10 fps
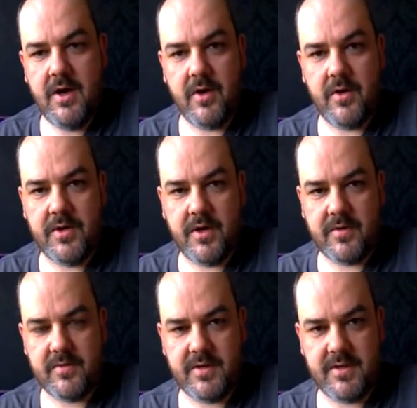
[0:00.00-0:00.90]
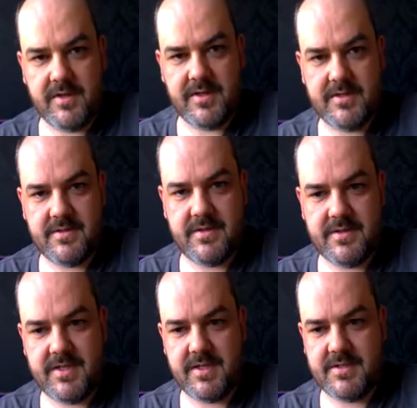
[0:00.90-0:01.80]
or not, rather than
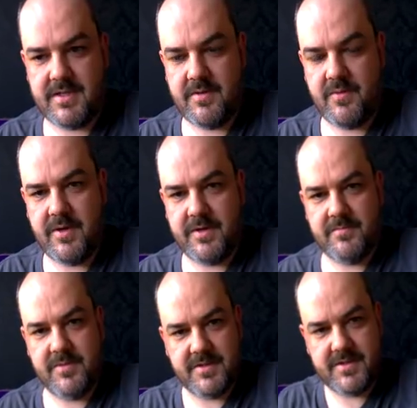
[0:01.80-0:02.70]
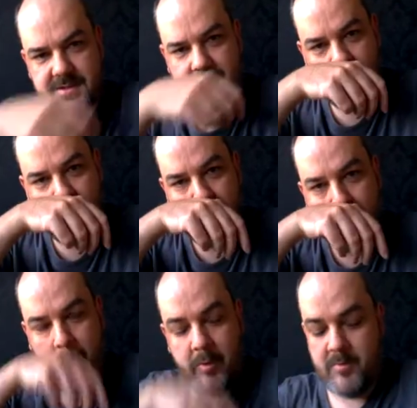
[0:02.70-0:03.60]
assassinate one person's
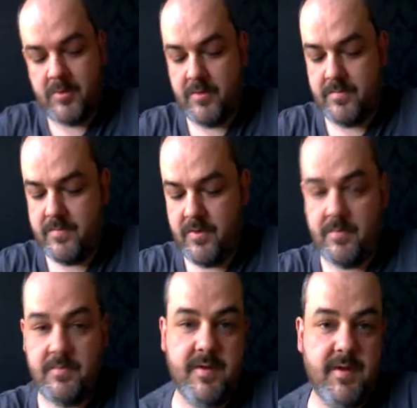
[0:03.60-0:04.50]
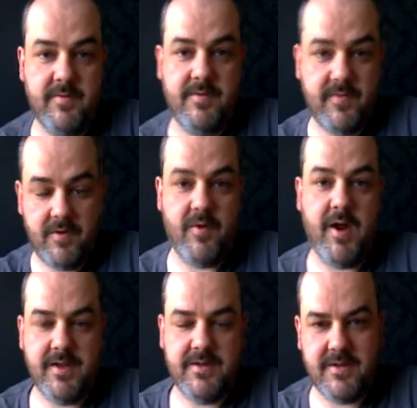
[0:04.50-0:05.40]
character or, or, or even if you're
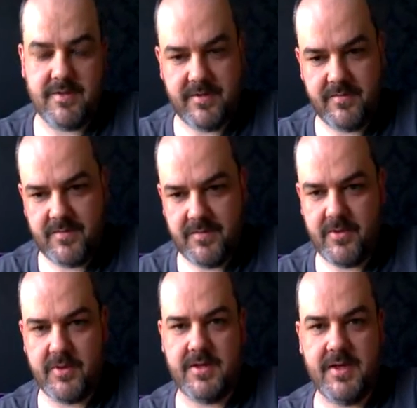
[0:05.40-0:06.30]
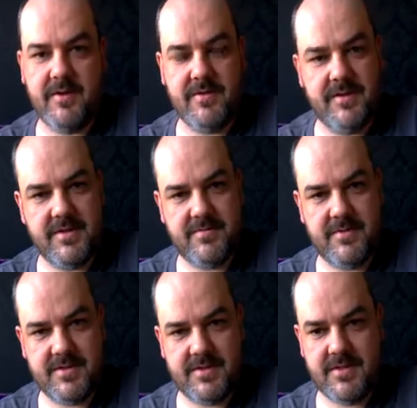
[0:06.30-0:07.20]
right, you know, you're pointing out that this
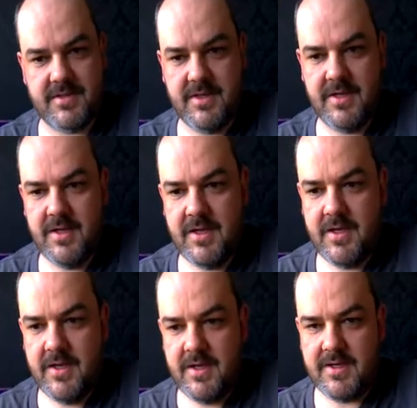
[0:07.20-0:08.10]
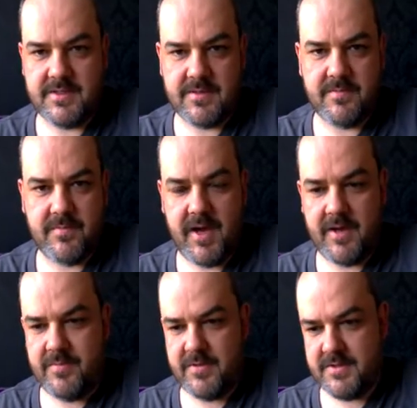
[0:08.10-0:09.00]
person is a
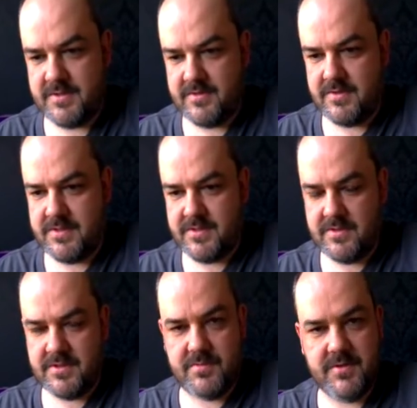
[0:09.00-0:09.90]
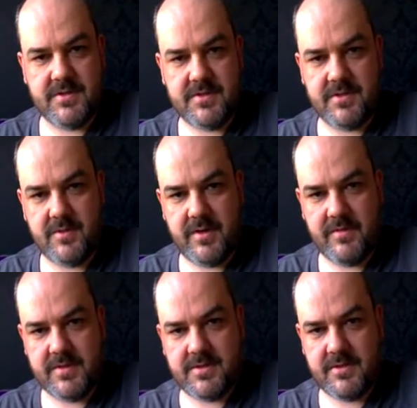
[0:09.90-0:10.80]
bad person or dishonest person or
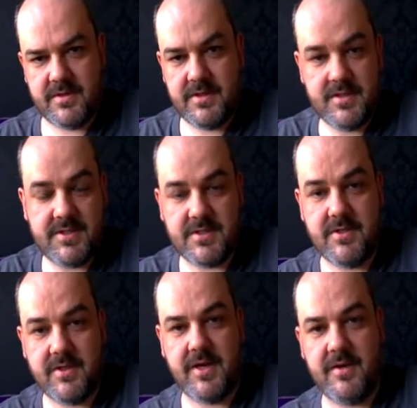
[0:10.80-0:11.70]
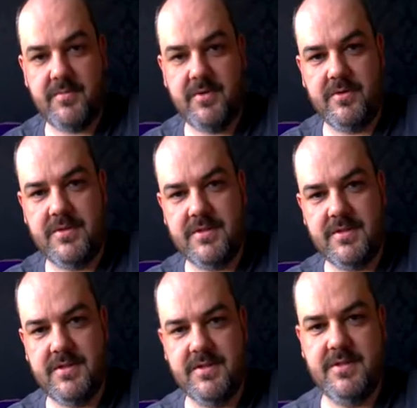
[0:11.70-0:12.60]
whatever. It's not just not that important
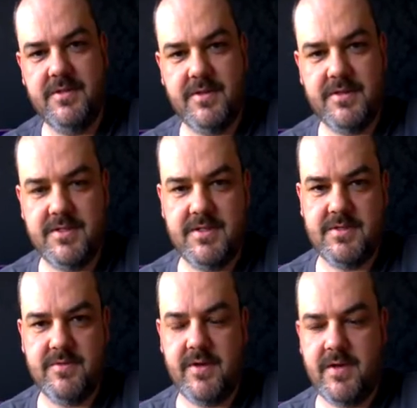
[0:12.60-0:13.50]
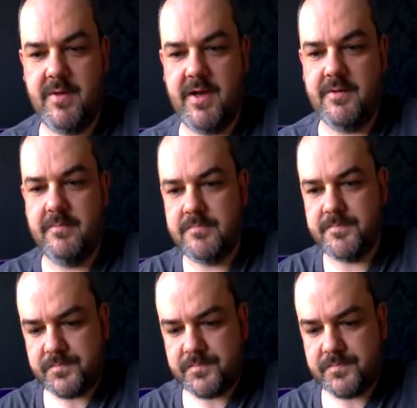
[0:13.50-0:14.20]
to us. It doesn't really matter.